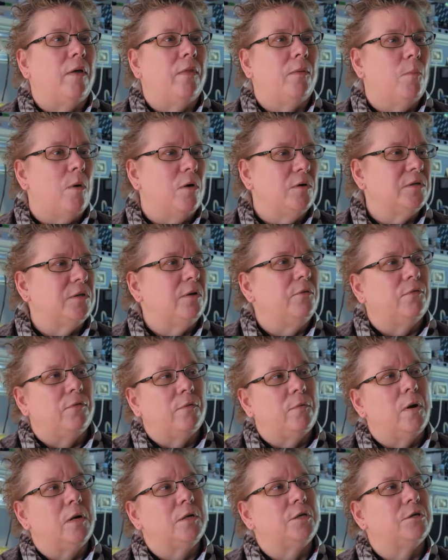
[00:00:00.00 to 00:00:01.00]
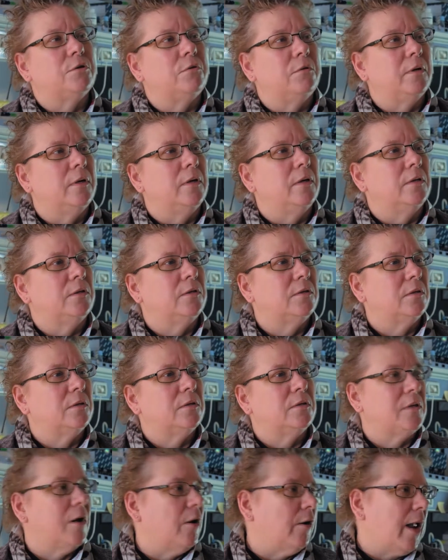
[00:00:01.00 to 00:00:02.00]
the most influential, is
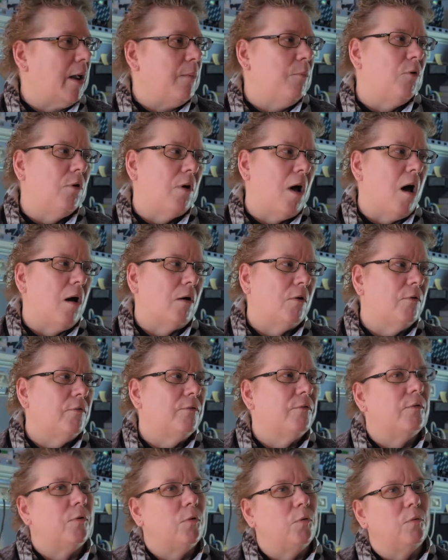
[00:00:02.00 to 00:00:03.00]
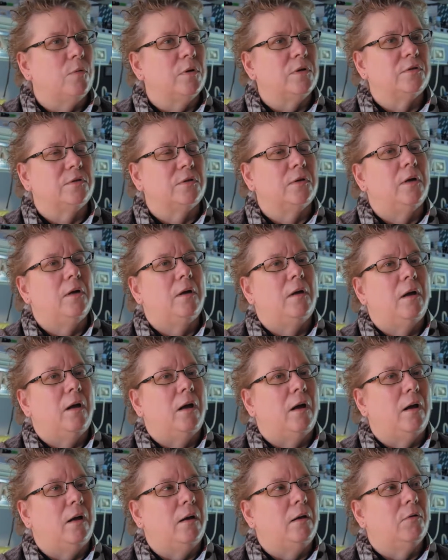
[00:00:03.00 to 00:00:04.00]
Sergei Bulgakov, who was
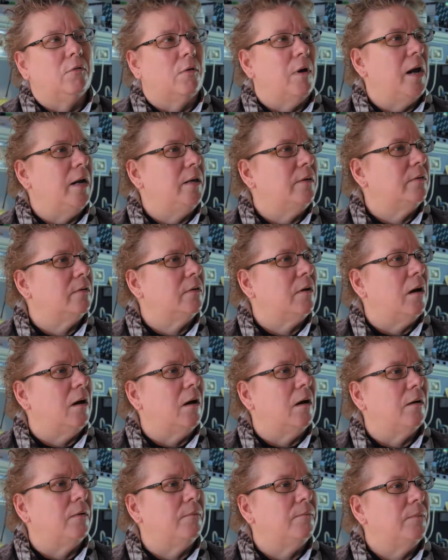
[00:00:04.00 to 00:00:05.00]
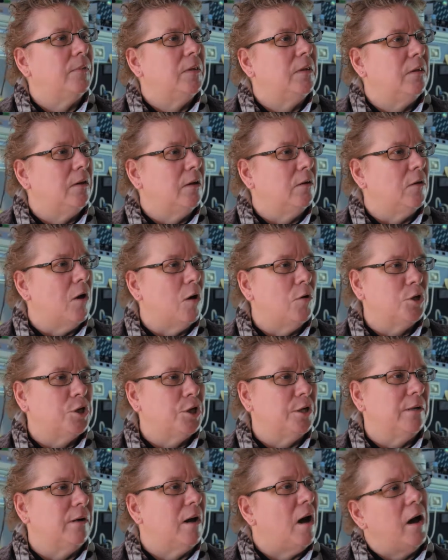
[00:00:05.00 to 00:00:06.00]
a great
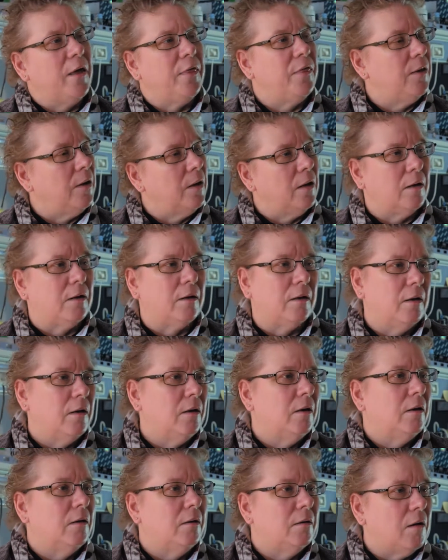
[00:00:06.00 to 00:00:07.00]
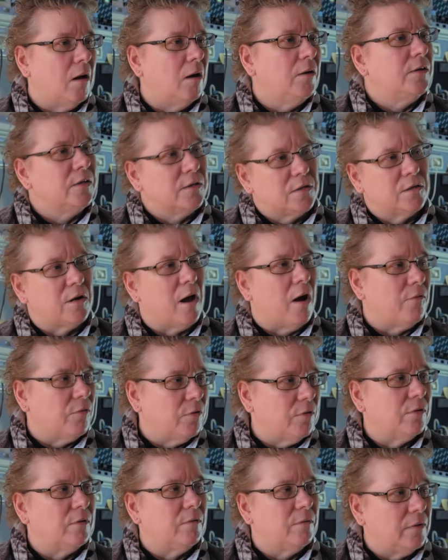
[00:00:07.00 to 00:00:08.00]
theologian, I think
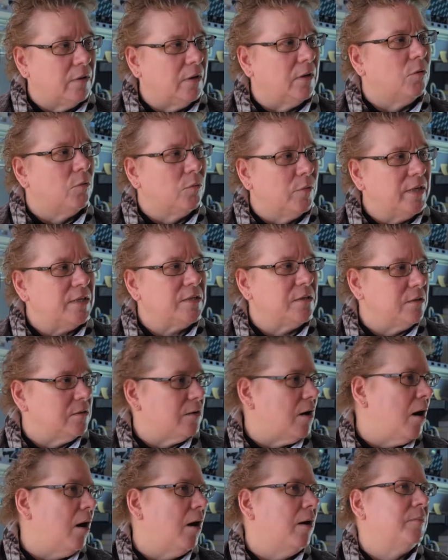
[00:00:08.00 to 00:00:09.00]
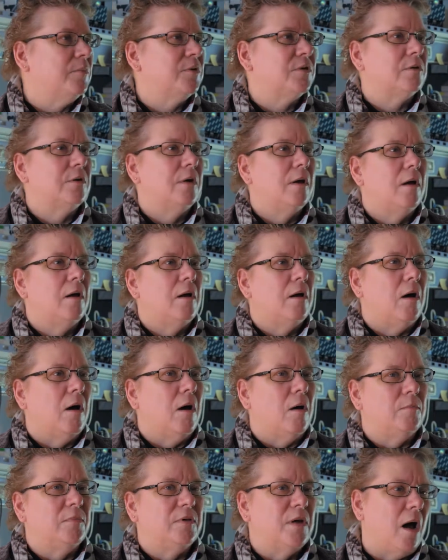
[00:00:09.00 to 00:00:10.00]
undiscovered till recent times,
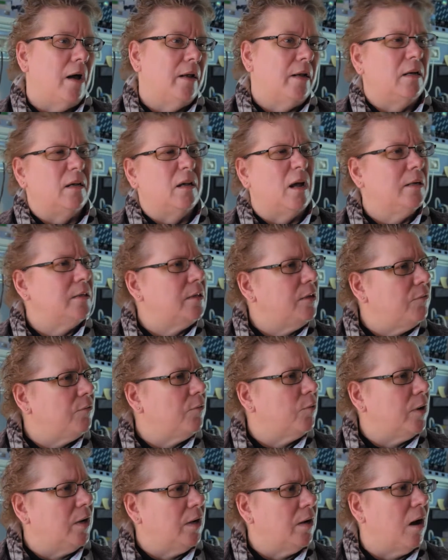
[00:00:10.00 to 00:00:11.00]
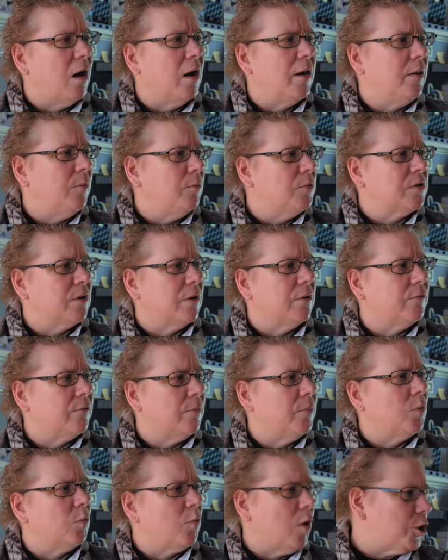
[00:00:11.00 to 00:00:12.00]
died in 1949. He was
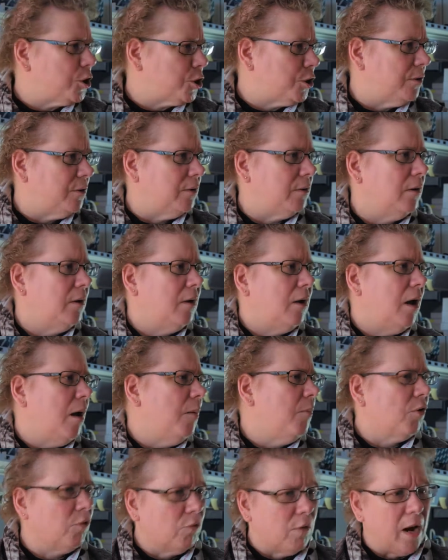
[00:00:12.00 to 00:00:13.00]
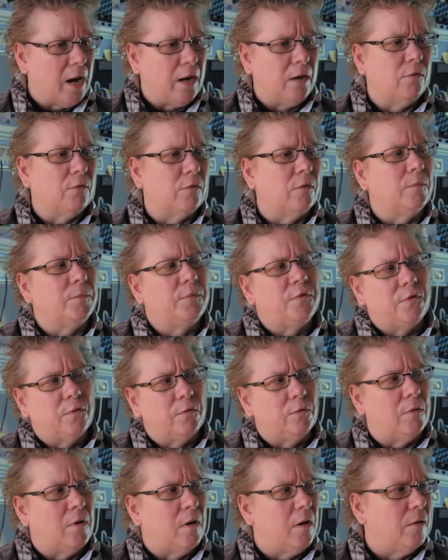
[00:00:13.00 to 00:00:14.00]
from the Russian emigre group
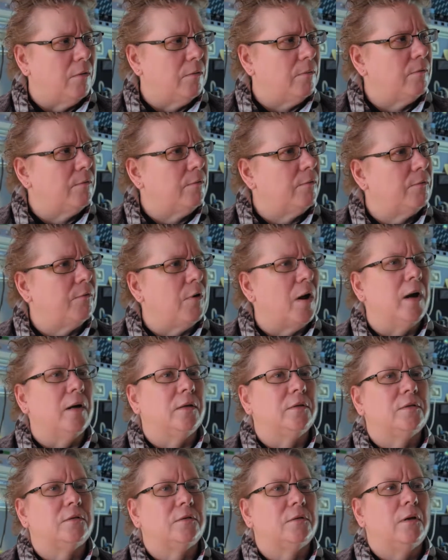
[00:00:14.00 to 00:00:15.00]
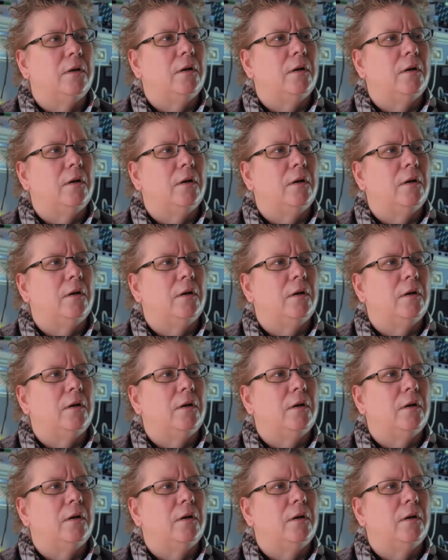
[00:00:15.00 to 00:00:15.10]
to France.